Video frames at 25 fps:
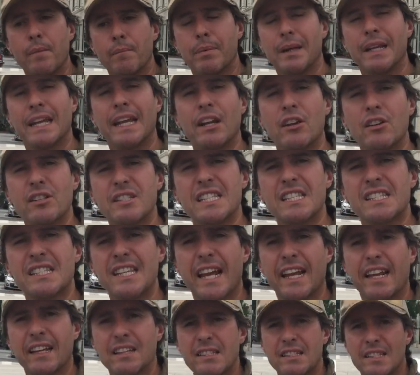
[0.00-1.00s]
But here's the
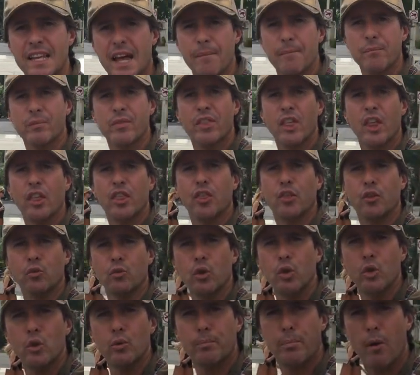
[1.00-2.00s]
second step, the
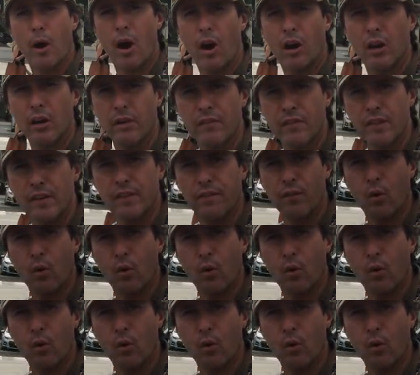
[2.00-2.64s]
through part of the